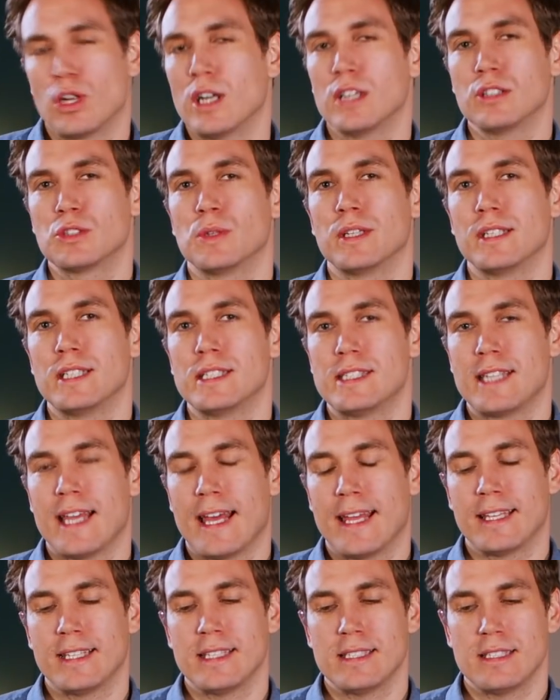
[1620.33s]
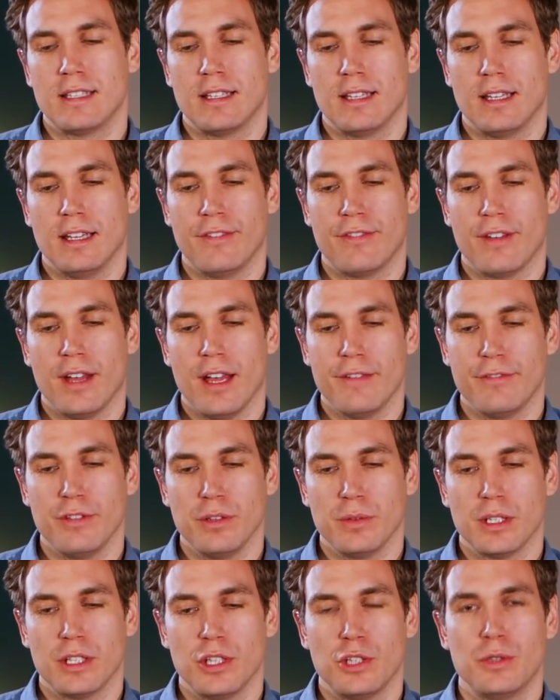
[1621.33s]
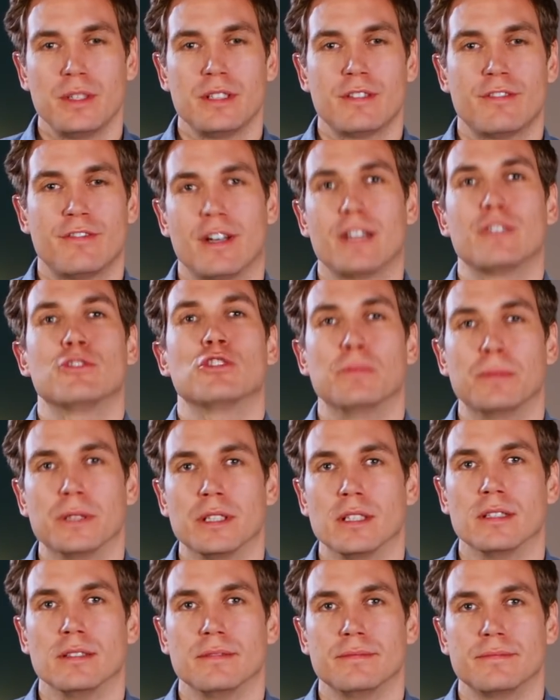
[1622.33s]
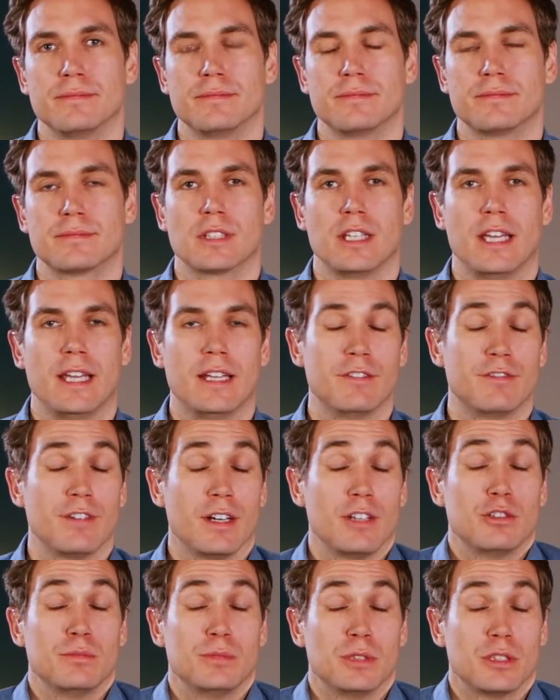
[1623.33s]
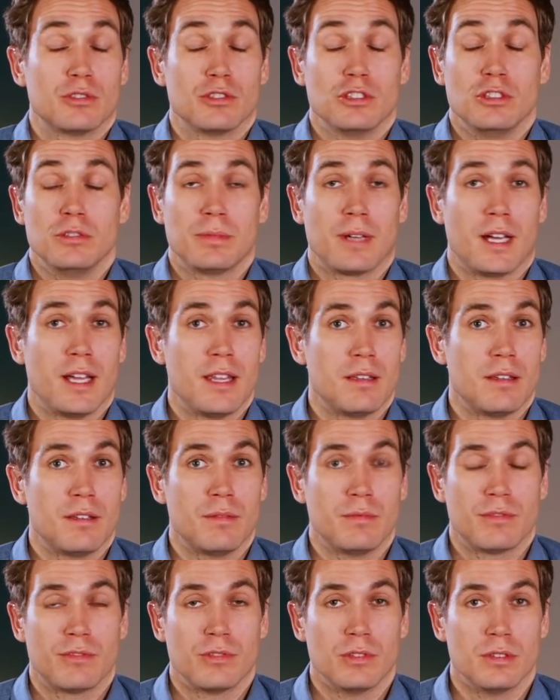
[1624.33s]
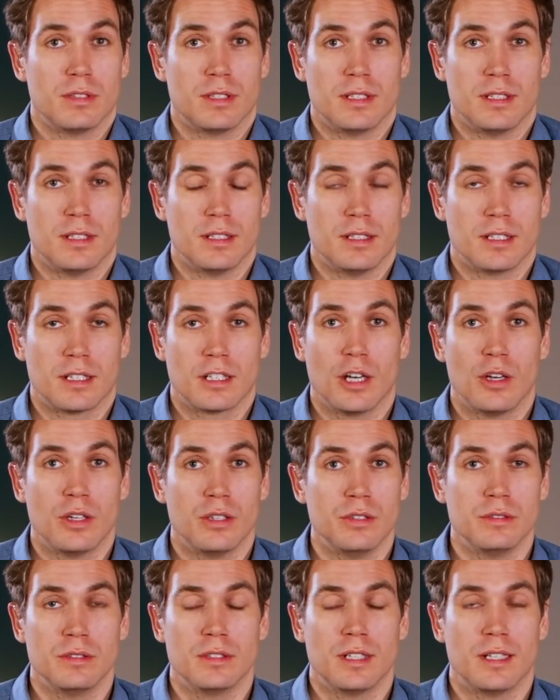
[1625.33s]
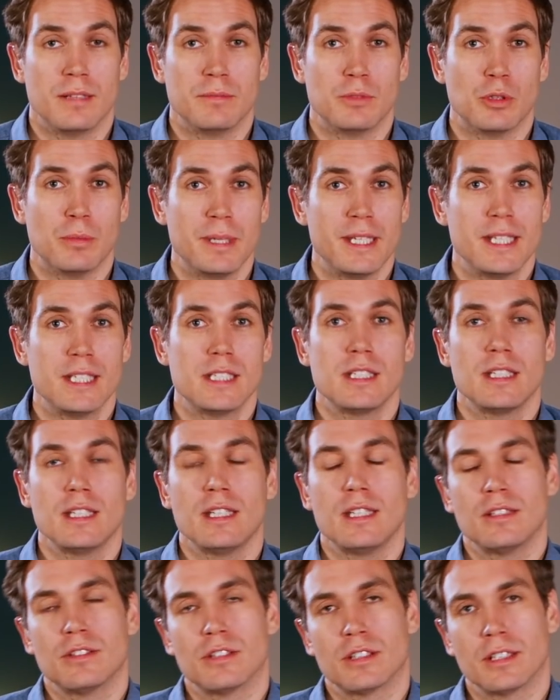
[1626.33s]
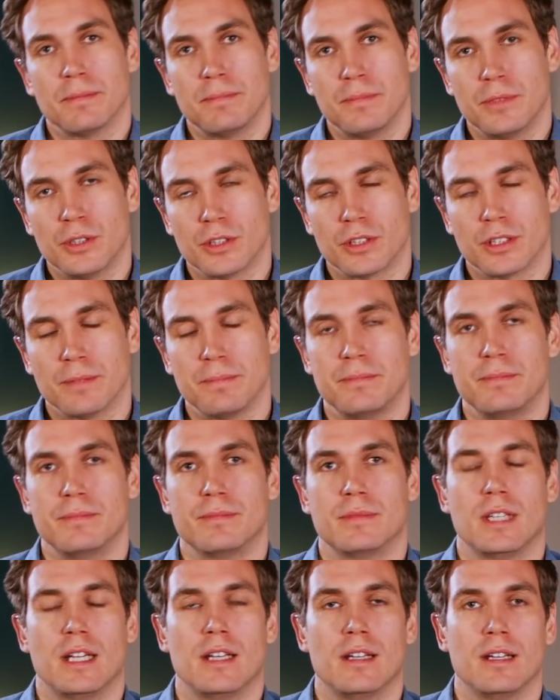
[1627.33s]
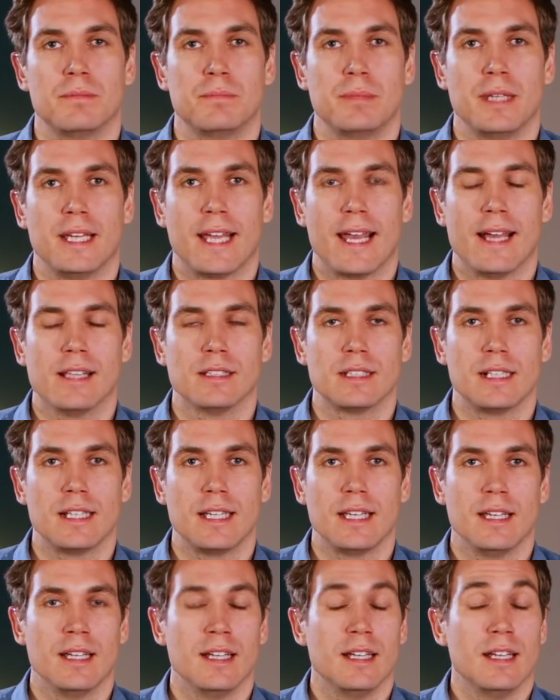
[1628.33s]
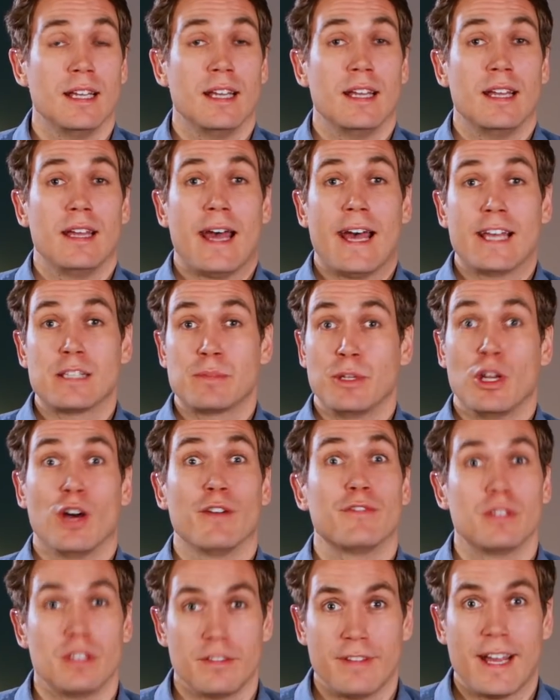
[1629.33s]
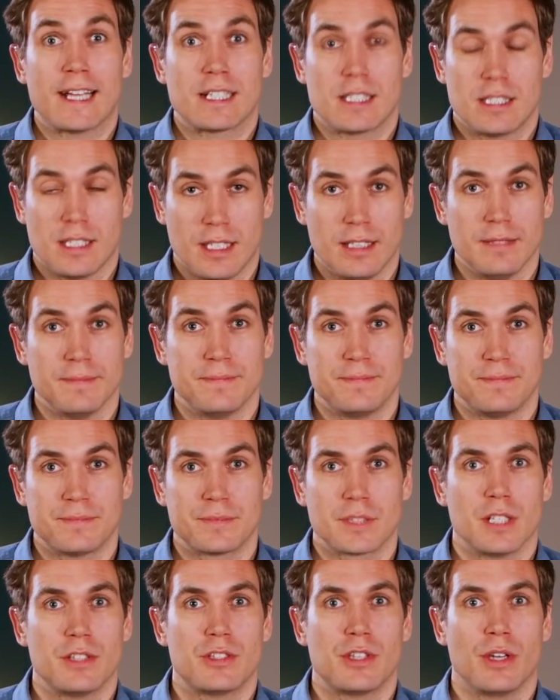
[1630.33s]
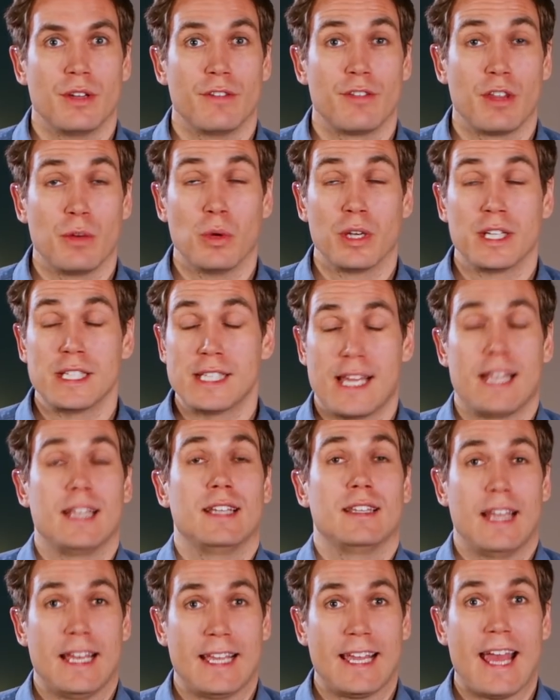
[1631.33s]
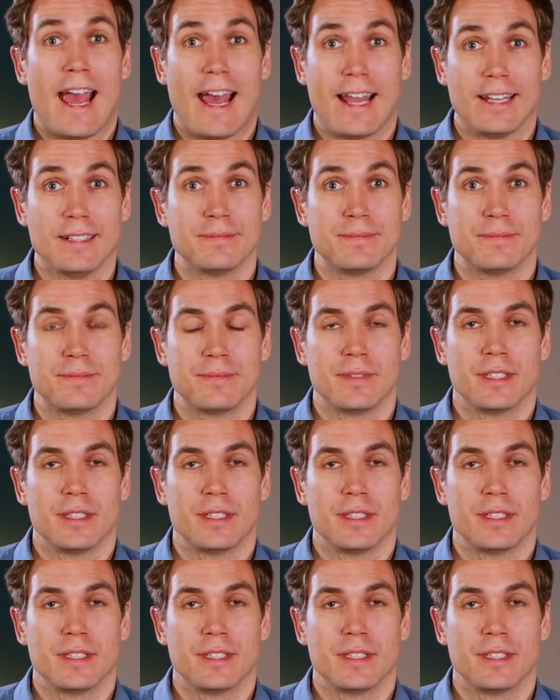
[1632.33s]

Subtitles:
struggle to understand is if everyone who is vulnerable in a vulnerable group, either through a comorbidity or being elderly, has been offered the vaccine, so if they want to take it, they can.